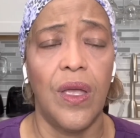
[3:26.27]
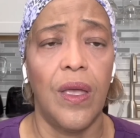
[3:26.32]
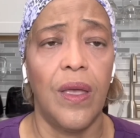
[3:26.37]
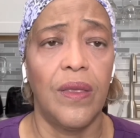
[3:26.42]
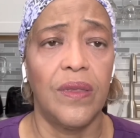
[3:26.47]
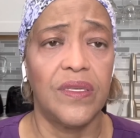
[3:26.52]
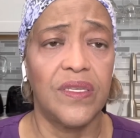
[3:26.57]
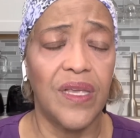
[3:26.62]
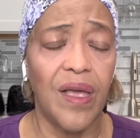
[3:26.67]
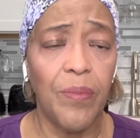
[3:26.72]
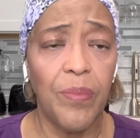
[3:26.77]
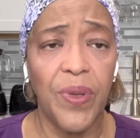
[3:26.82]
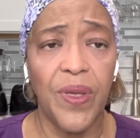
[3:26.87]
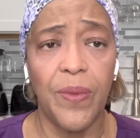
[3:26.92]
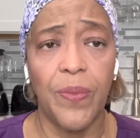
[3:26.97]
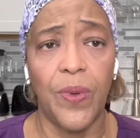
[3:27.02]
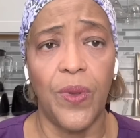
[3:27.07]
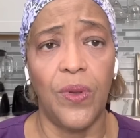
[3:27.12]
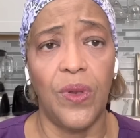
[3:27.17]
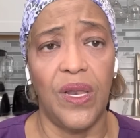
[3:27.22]
Some
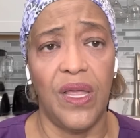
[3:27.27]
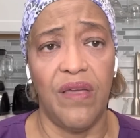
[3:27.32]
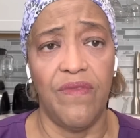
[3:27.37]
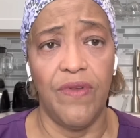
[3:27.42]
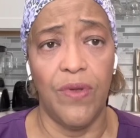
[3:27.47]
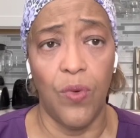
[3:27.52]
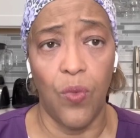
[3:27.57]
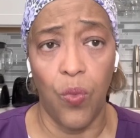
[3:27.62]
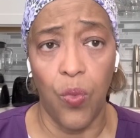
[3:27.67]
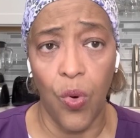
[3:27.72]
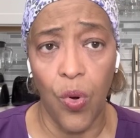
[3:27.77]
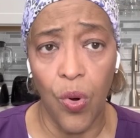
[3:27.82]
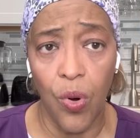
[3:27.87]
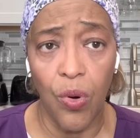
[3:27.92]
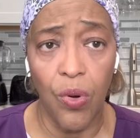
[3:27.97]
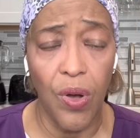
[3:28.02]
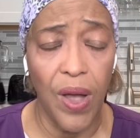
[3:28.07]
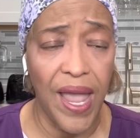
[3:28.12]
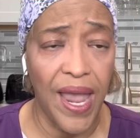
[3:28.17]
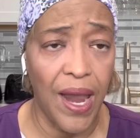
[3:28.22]
people live in
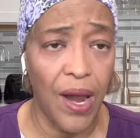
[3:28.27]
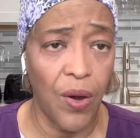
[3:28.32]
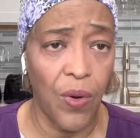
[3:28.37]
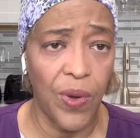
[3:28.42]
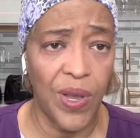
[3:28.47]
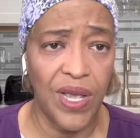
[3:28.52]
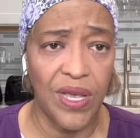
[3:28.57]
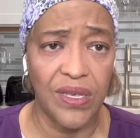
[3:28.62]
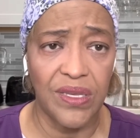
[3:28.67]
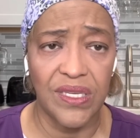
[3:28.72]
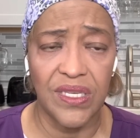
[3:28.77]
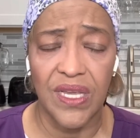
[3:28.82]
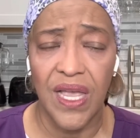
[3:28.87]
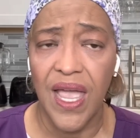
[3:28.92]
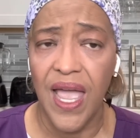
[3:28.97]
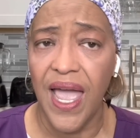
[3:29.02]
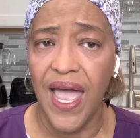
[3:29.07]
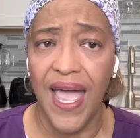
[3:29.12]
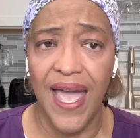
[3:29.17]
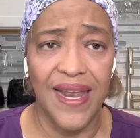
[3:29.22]
rural areas
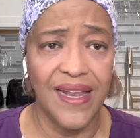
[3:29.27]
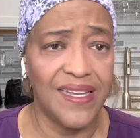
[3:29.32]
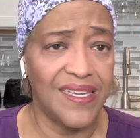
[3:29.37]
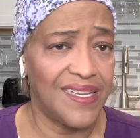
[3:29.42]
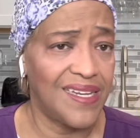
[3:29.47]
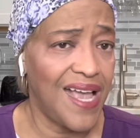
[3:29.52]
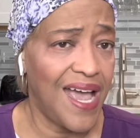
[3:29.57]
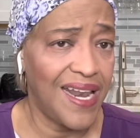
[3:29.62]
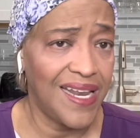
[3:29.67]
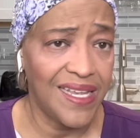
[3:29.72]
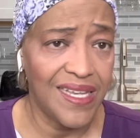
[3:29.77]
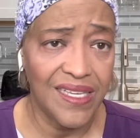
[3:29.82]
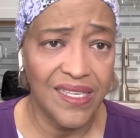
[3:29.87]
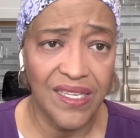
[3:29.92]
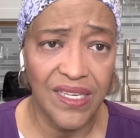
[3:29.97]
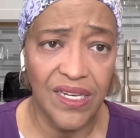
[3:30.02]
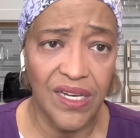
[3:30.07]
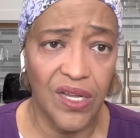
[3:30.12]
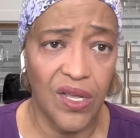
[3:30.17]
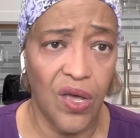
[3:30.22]
and it's not
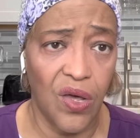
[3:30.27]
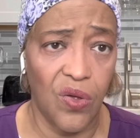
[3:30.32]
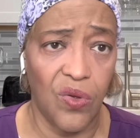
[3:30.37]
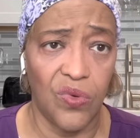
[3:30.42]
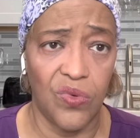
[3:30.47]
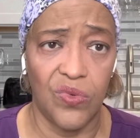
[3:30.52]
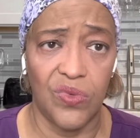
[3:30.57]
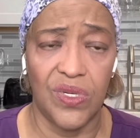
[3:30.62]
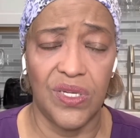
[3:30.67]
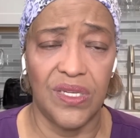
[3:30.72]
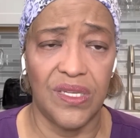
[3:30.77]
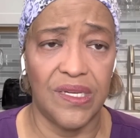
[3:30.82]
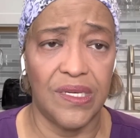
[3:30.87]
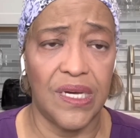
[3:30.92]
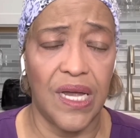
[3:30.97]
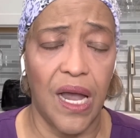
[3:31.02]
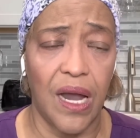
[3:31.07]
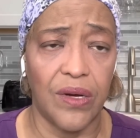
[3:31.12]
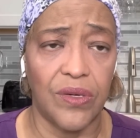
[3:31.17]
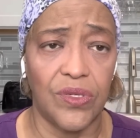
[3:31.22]
easy to go to the
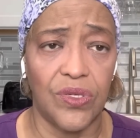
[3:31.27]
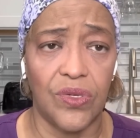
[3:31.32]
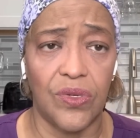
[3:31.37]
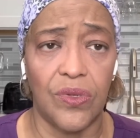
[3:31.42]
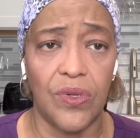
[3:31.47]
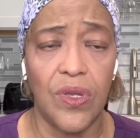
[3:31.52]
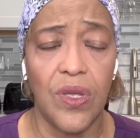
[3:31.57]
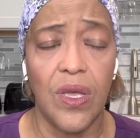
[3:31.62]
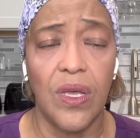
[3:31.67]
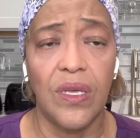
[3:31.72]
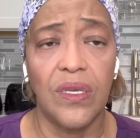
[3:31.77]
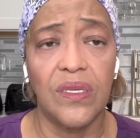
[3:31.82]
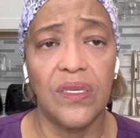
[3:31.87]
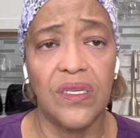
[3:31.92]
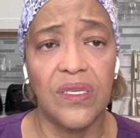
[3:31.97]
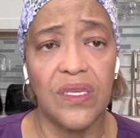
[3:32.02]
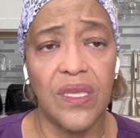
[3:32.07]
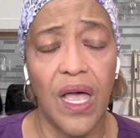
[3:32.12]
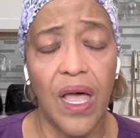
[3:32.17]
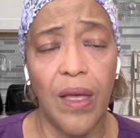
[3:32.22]
doctor.
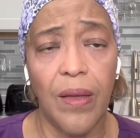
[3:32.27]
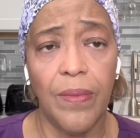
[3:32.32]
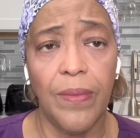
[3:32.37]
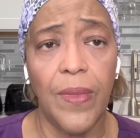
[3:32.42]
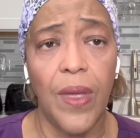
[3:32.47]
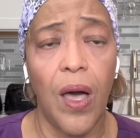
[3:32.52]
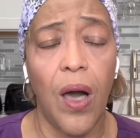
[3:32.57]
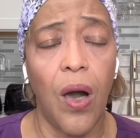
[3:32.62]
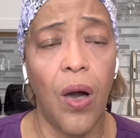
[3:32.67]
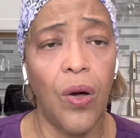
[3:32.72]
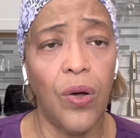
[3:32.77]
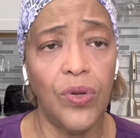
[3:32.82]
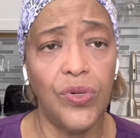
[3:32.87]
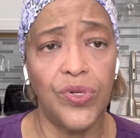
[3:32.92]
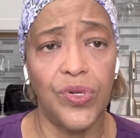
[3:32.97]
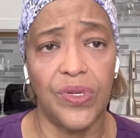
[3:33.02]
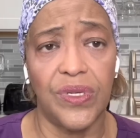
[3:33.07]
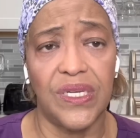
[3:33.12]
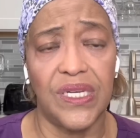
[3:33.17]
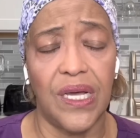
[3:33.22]
Some
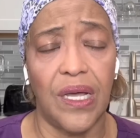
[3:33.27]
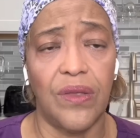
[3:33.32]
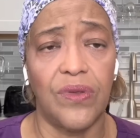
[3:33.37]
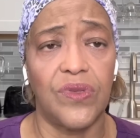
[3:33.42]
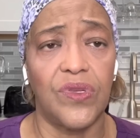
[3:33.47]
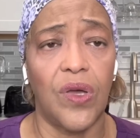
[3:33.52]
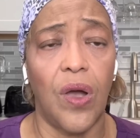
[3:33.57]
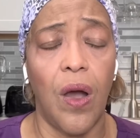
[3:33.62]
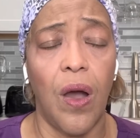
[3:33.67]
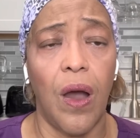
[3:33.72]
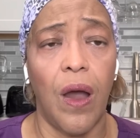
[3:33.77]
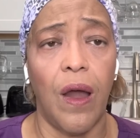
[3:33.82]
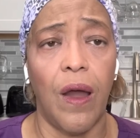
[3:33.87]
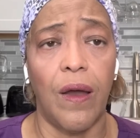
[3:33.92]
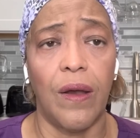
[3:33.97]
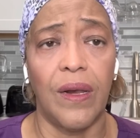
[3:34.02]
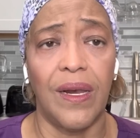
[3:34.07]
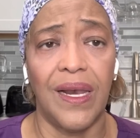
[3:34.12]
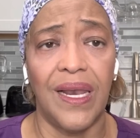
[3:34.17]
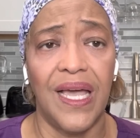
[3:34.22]
older adults
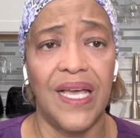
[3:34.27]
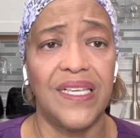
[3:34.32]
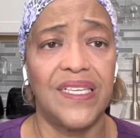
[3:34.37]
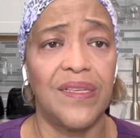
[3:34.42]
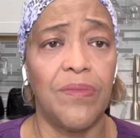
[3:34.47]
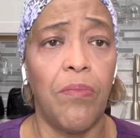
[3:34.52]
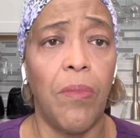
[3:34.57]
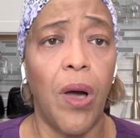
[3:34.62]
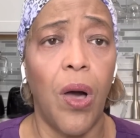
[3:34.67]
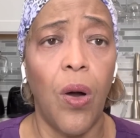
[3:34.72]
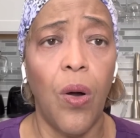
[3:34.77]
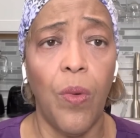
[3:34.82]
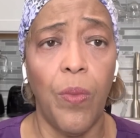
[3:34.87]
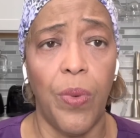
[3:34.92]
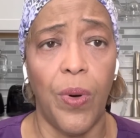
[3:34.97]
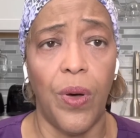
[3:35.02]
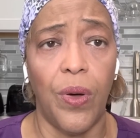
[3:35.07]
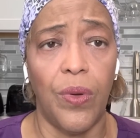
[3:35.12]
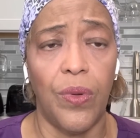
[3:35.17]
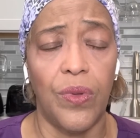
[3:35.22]
are less
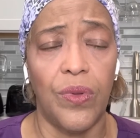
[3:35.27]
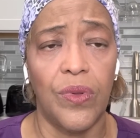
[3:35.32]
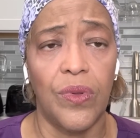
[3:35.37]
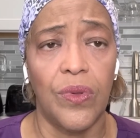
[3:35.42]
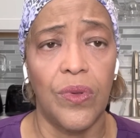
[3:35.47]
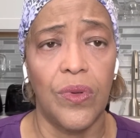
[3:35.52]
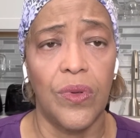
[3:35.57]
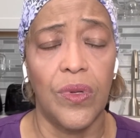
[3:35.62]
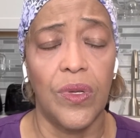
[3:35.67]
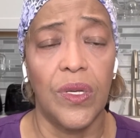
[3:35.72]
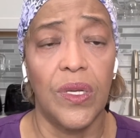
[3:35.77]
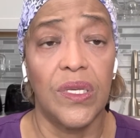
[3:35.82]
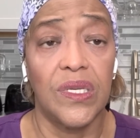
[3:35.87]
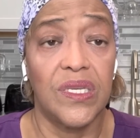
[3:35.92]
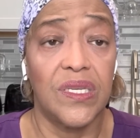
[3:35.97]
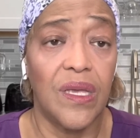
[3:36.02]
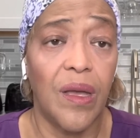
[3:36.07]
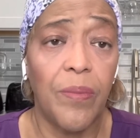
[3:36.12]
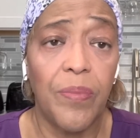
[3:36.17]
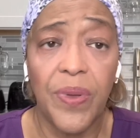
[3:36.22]
mobile.
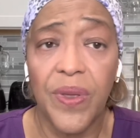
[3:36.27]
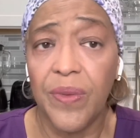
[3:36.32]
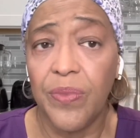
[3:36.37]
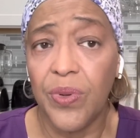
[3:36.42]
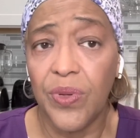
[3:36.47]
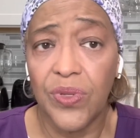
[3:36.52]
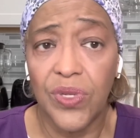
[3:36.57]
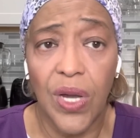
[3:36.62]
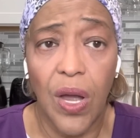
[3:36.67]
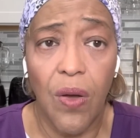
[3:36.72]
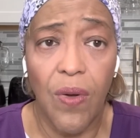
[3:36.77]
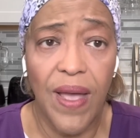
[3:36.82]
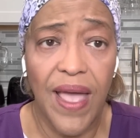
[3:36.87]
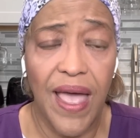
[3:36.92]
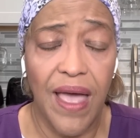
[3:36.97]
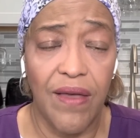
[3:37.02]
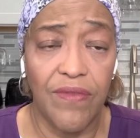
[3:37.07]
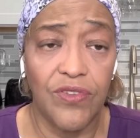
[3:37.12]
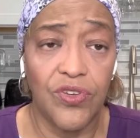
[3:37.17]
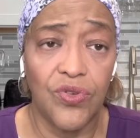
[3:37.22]
Some people don't
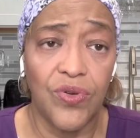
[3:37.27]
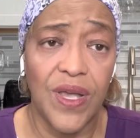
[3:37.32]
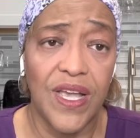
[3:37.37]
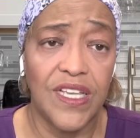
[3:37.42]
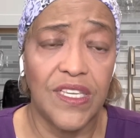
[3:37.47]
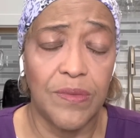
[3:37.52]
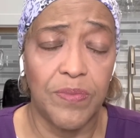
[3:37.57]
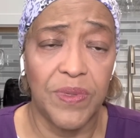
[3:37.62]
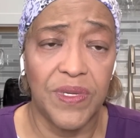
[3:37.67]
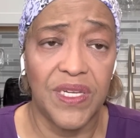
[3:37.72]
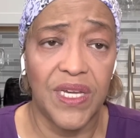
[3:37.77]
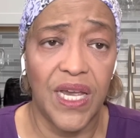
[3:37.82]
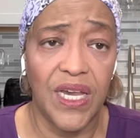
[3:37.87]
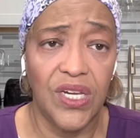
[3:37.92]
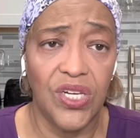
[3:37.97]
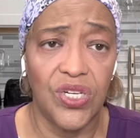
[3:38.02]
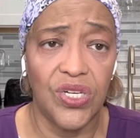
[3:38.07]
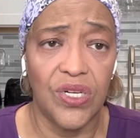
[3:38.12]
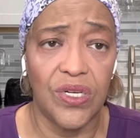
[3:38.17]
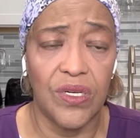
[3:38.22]
have
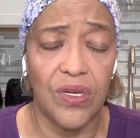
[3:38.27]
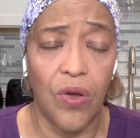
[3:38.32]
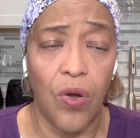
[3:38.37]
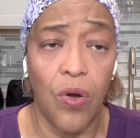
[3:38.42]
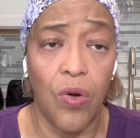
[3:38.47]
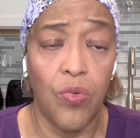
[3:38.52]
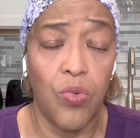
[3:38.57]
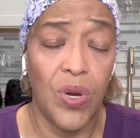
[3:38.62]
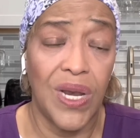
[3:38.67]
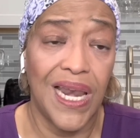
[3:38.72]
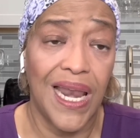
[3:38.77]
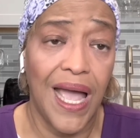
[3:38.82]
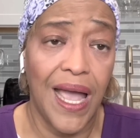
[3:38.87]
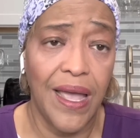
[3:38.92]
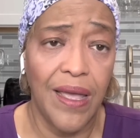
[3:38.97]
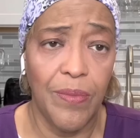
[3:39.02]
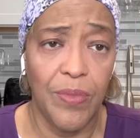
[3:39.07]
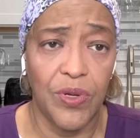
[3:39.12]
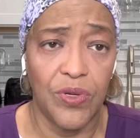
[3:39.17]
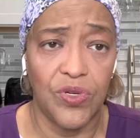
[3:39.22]
transportation or
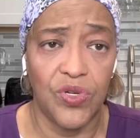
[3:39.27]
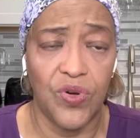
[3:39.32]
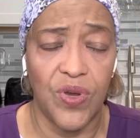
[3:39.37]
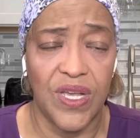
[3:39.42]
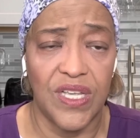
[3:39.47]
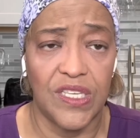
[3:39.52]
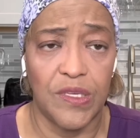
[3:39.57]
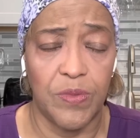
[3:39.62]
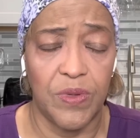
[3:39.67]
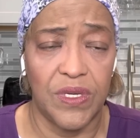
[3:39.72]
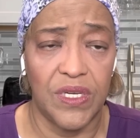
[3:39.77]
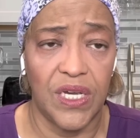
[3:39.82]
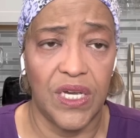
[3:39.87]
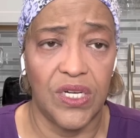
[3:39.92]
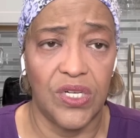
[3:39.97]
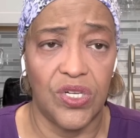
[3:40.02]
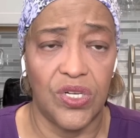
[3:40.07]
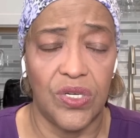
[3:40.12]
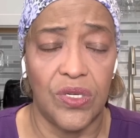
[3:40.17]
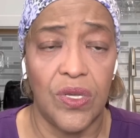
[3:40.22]
reliable
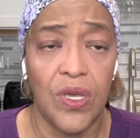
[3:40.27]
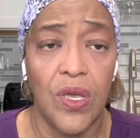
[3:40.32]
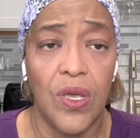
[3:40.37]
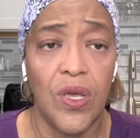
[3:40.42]
transportation.